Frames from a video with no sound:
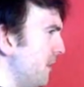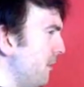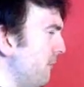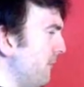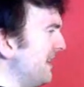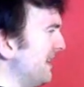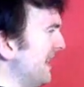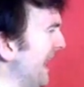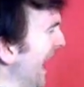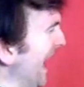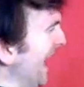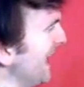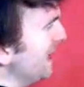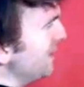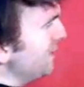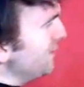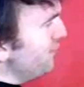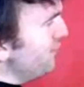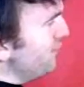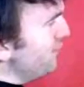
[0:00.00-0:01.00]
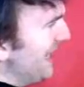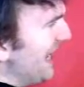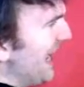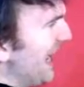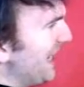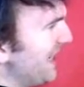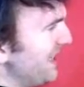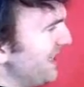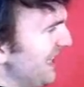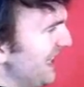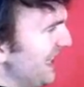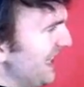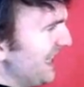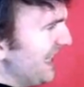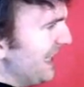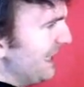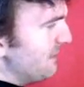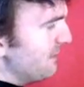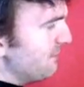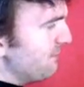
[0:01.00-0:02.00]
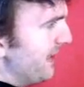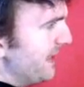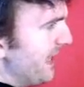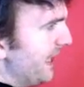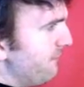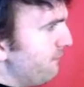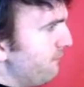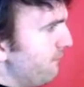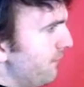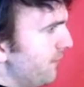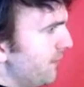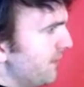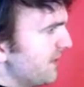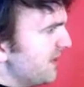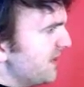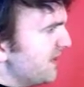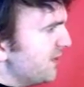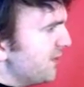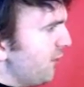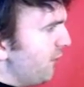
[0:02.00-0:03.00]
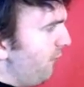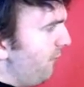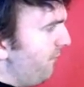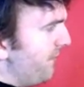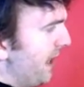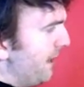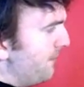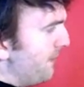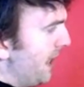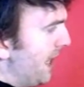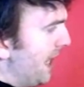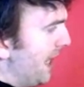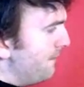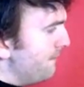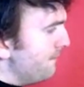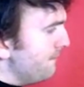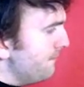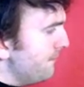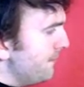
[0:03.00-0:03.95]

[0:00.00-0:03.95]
Or we say 2018 was when it all fell apart.